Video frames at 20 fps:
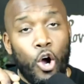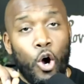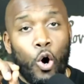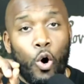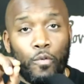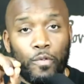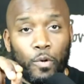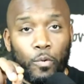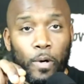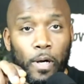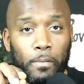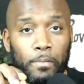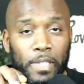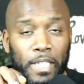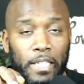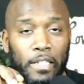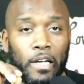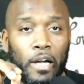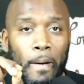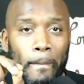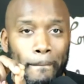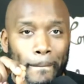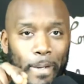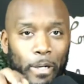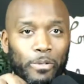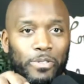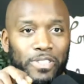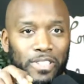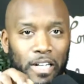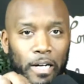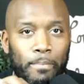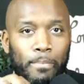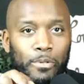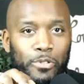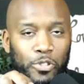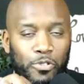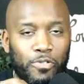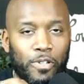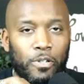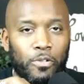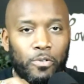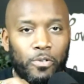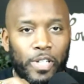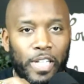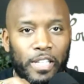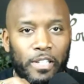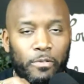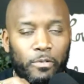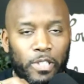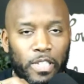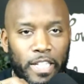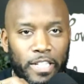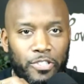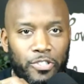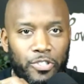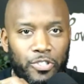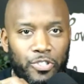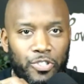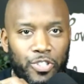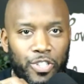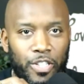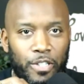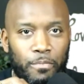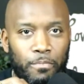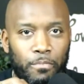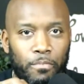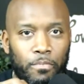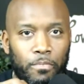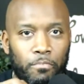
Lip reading: overwhelmingly, most couples struggle in the relationship